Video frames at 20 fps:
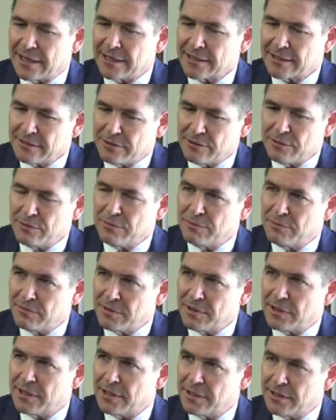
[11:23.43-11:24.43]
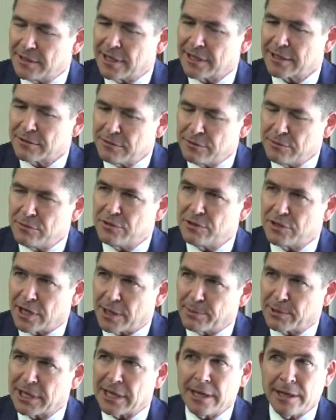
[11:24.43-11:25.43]
I can do uh, I can do the
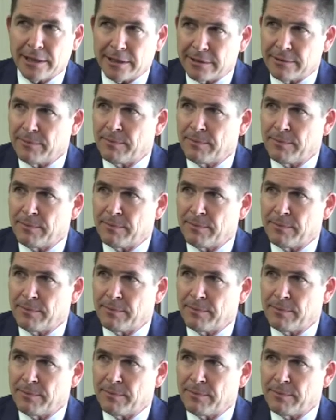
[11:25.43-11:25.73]
job again.